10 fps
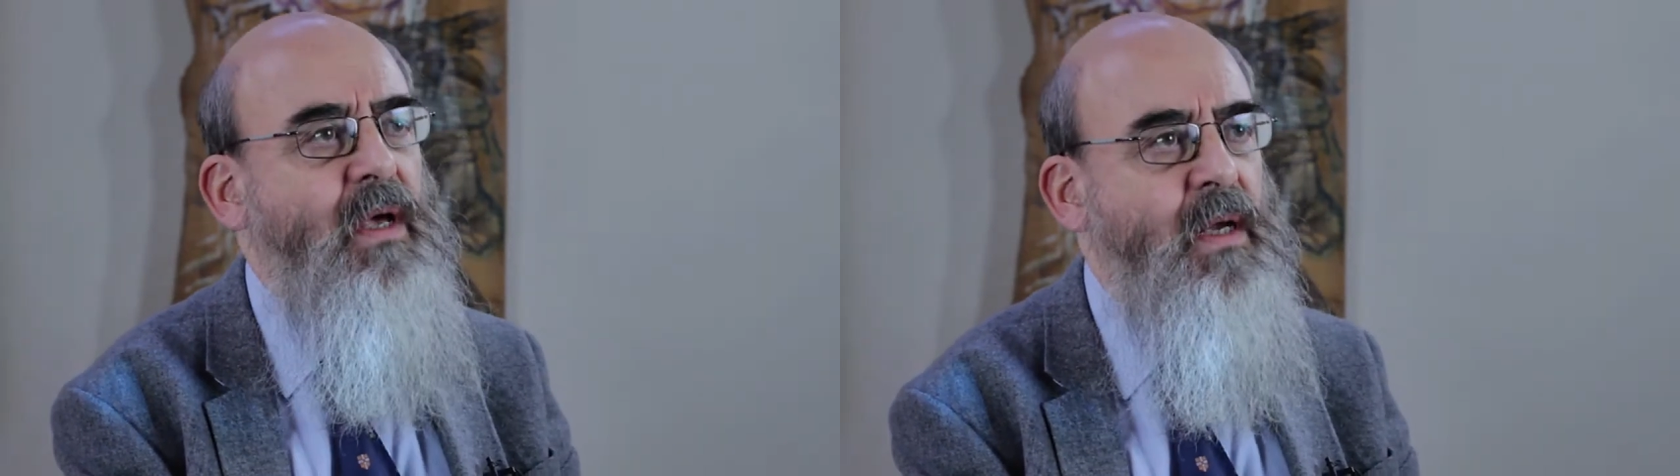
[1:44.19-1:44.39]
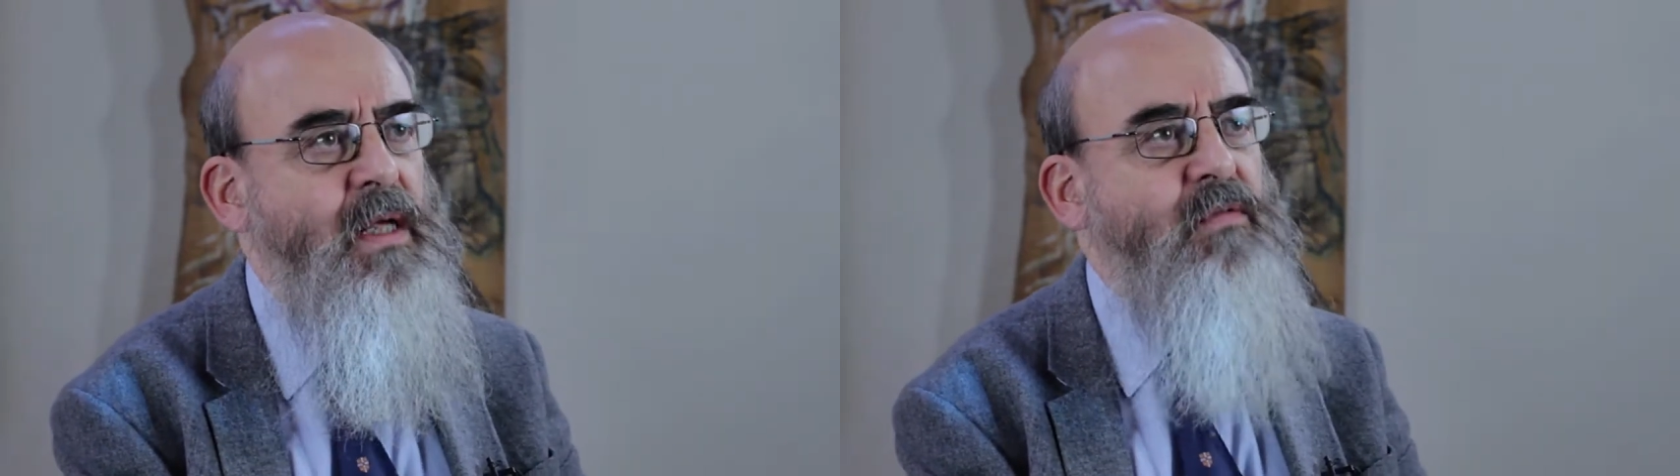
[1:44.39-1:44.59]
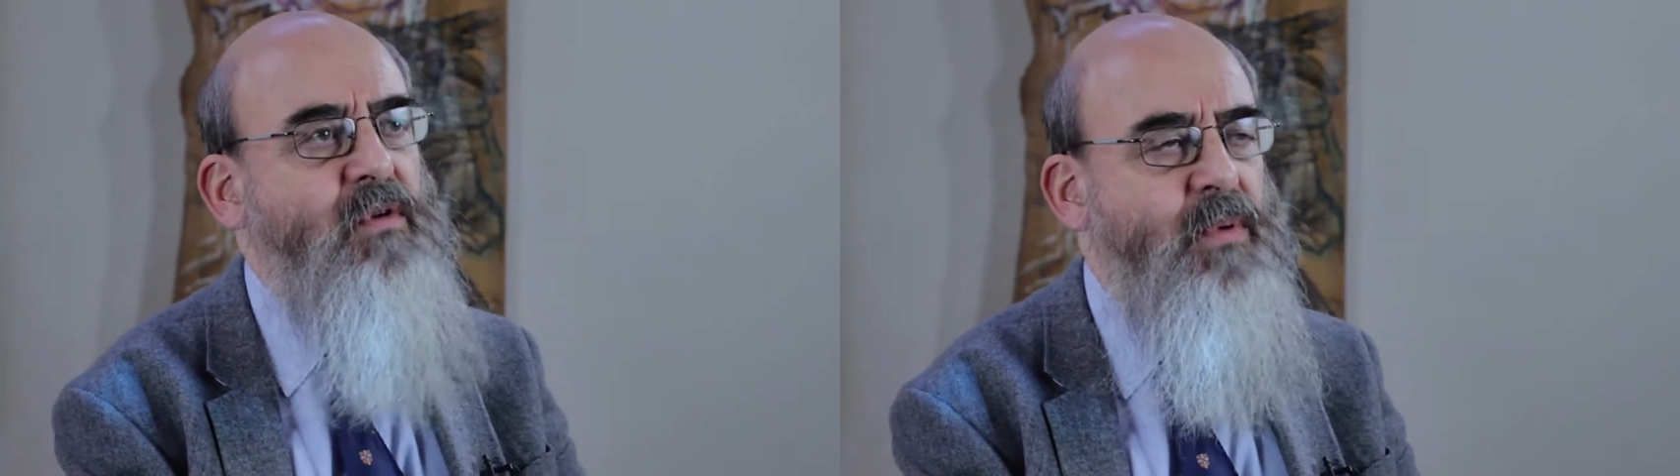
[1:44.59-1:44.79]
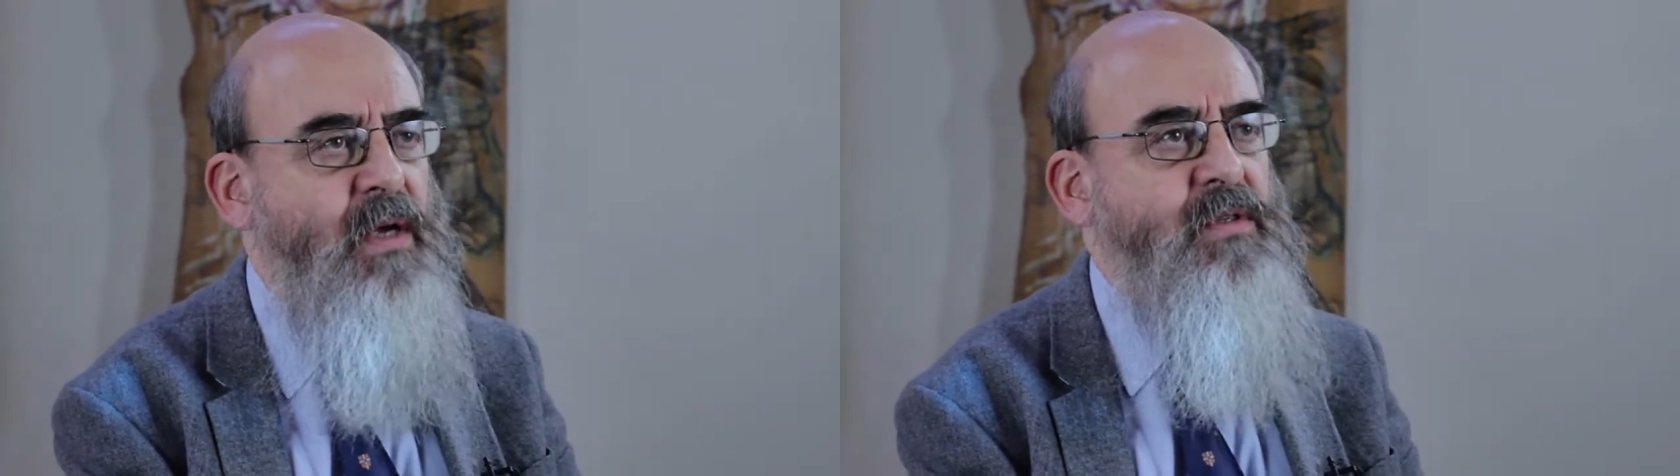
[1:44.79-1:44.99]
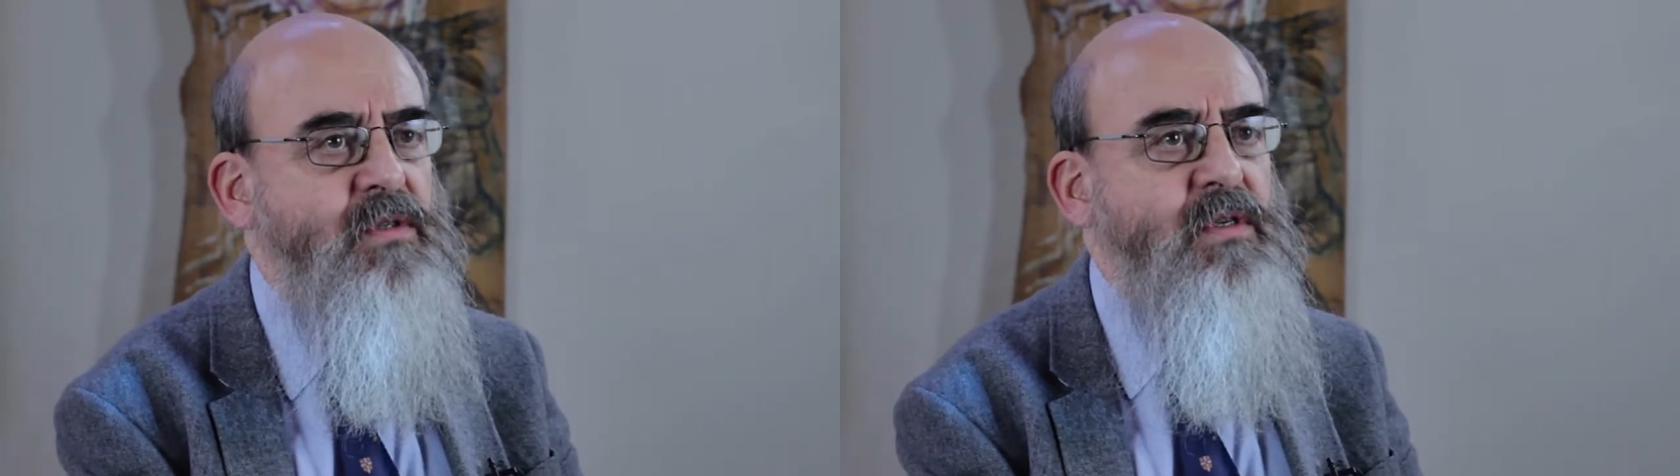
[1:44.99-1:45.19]
an evil
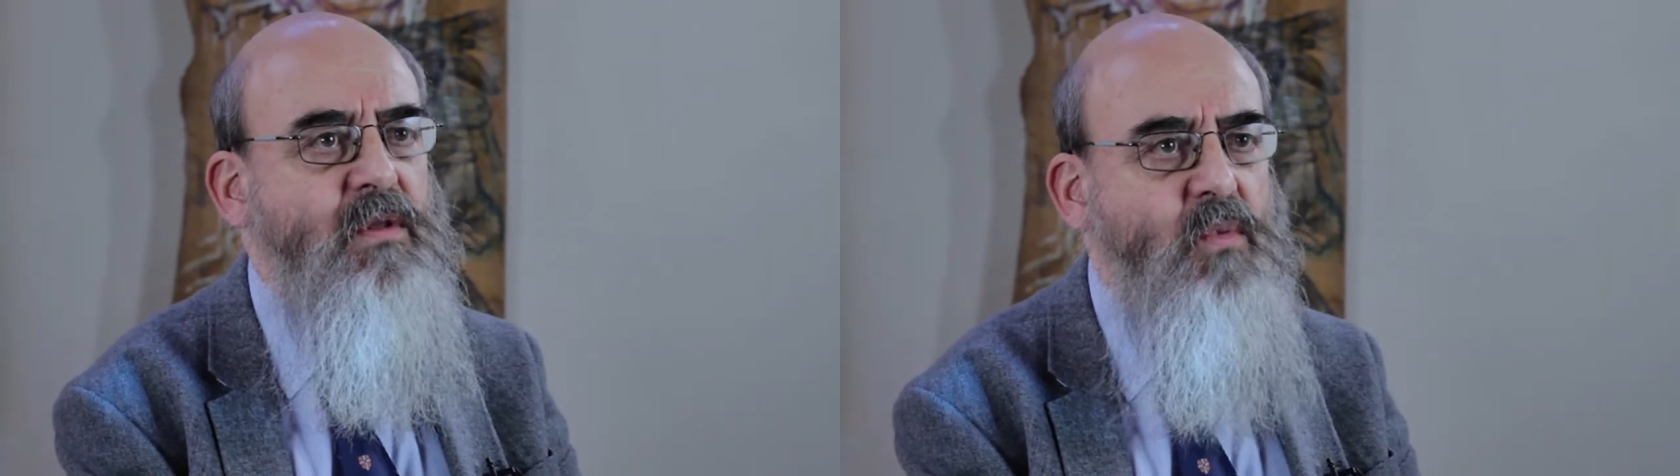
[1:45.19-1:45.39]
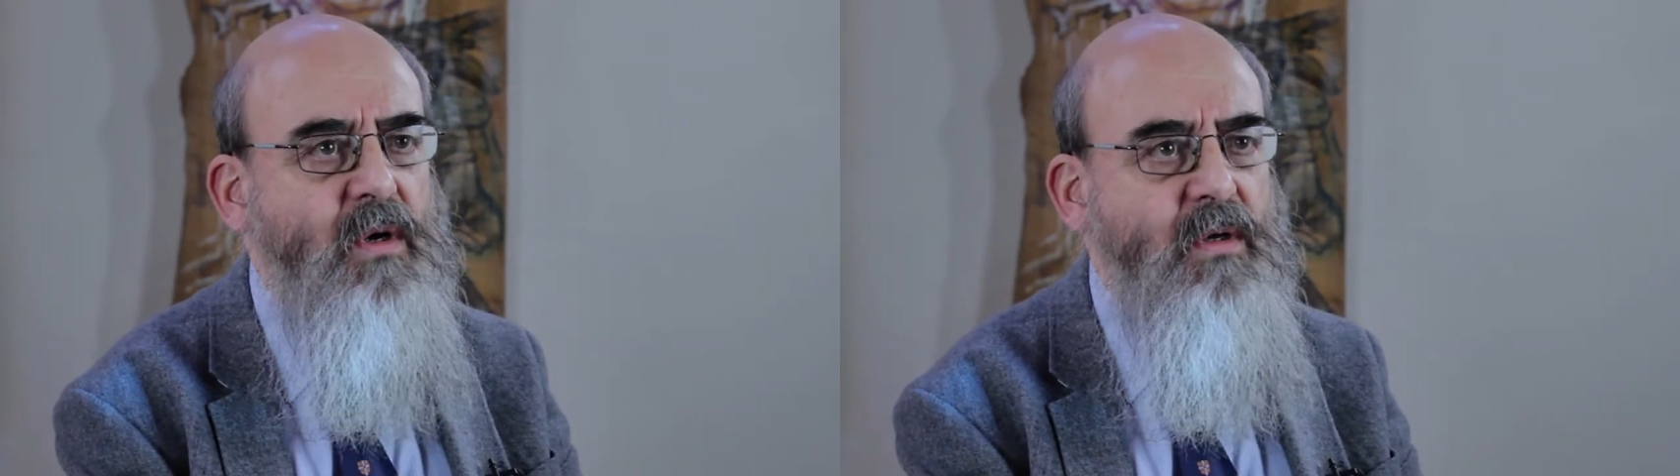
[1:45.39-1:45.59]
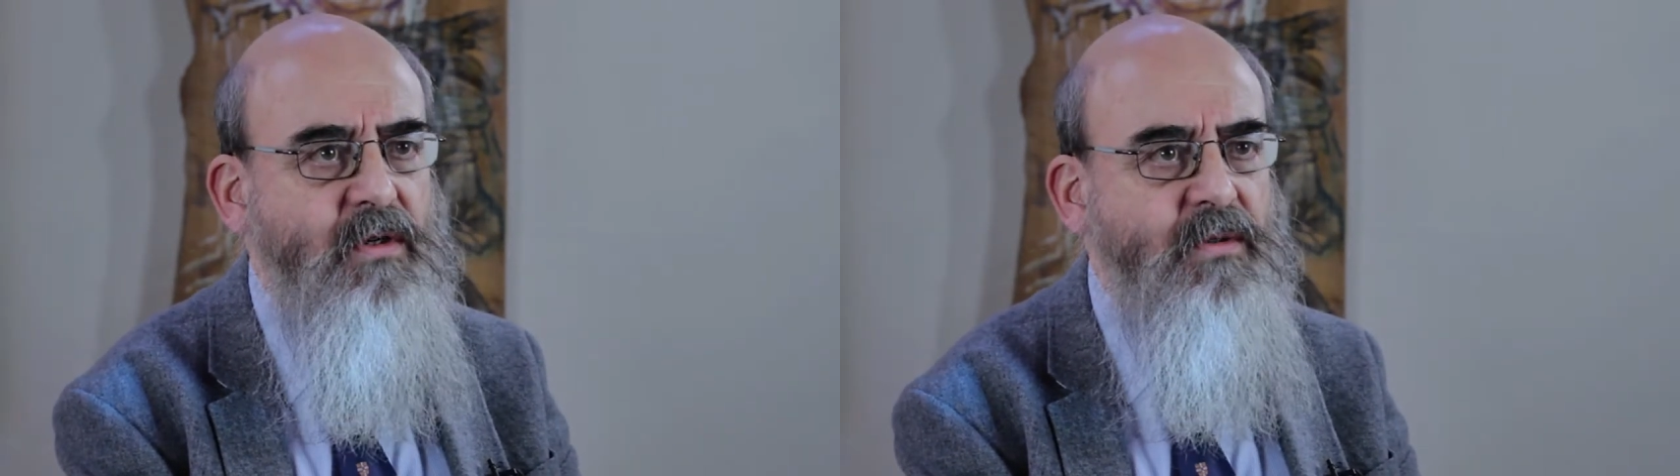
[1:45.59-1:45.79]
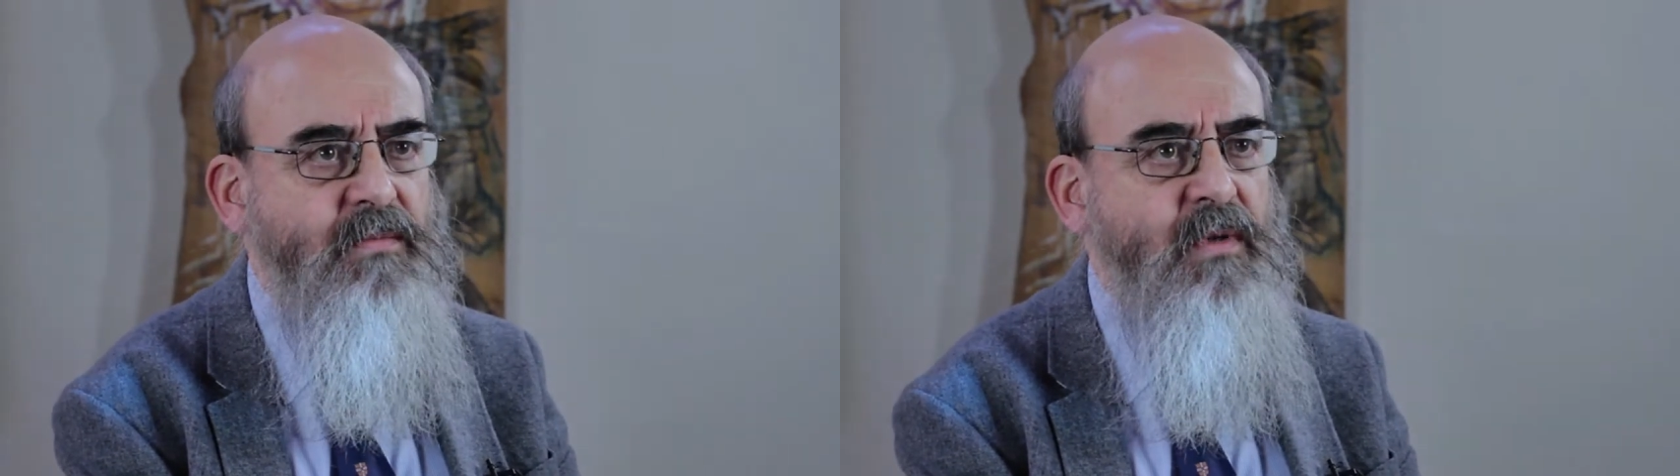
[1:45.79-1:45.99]
presence in the world.